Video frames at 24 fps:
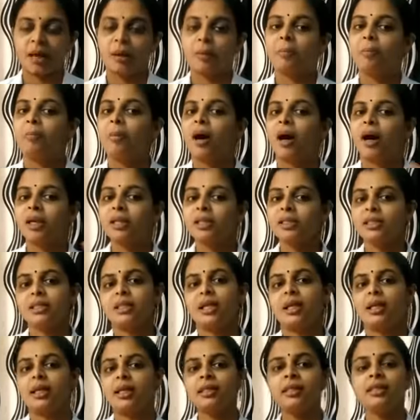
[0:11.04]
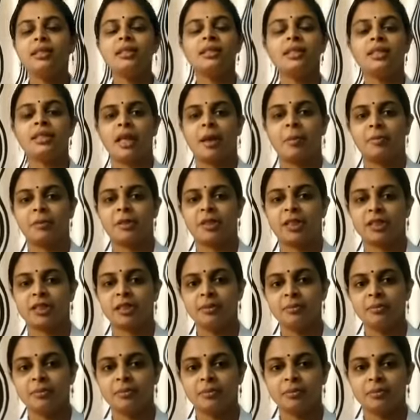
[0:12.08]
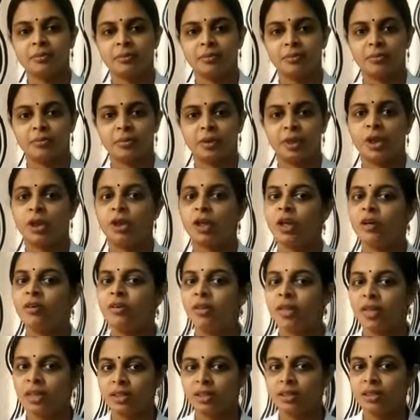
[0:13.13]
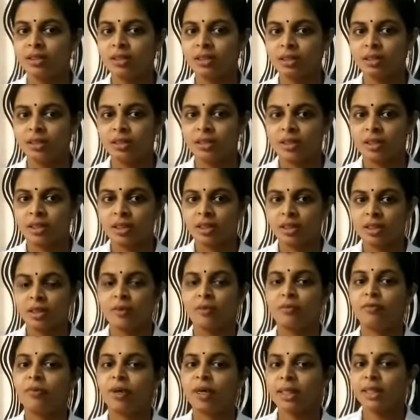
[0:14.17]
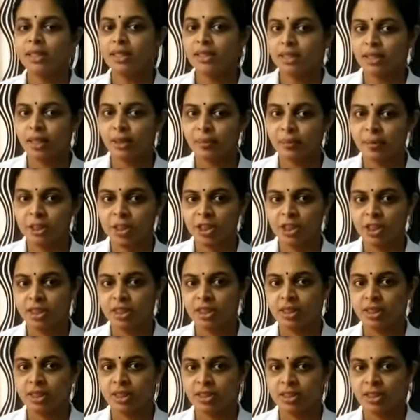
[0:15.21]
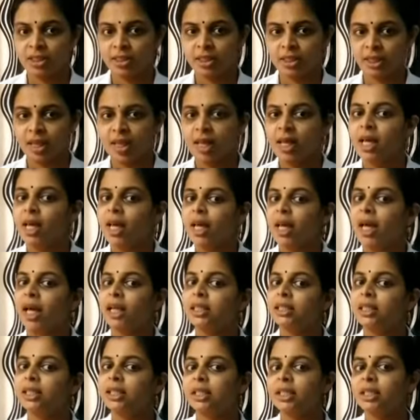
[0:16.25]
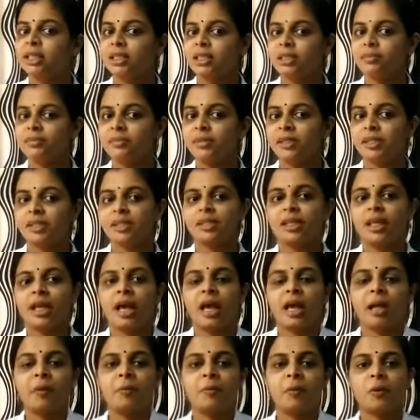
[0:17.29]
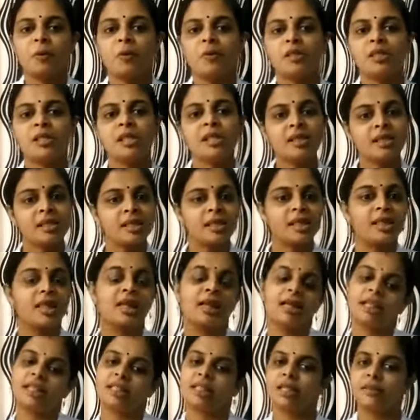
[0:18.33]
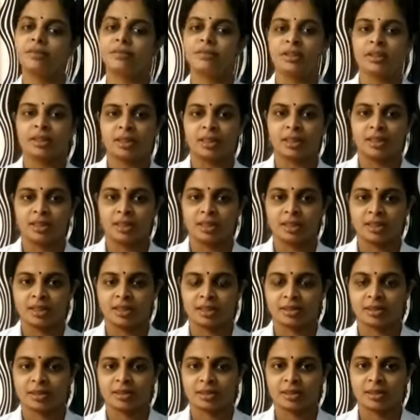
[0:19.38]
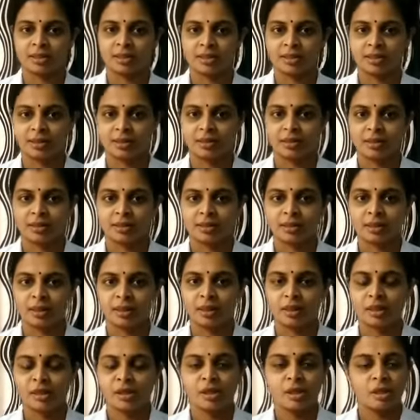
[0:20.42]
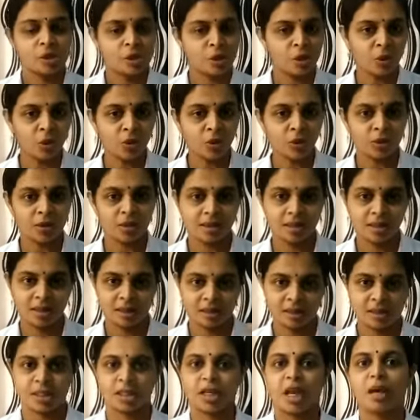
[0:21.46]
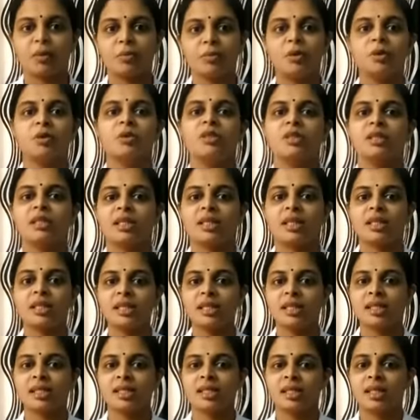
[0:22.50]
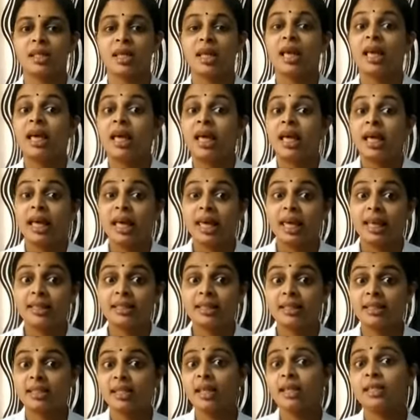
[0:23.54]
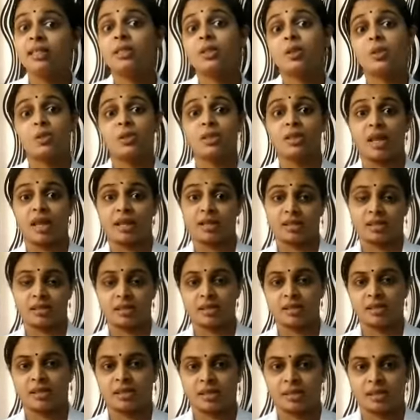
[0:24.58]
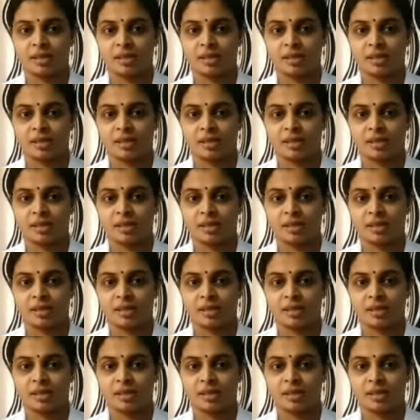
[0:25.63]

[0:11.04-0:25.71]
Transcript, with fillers: By studying this chapter, you have learned what is combustion and the terms and process related with it. So, it's the time to discuss exercise question answers.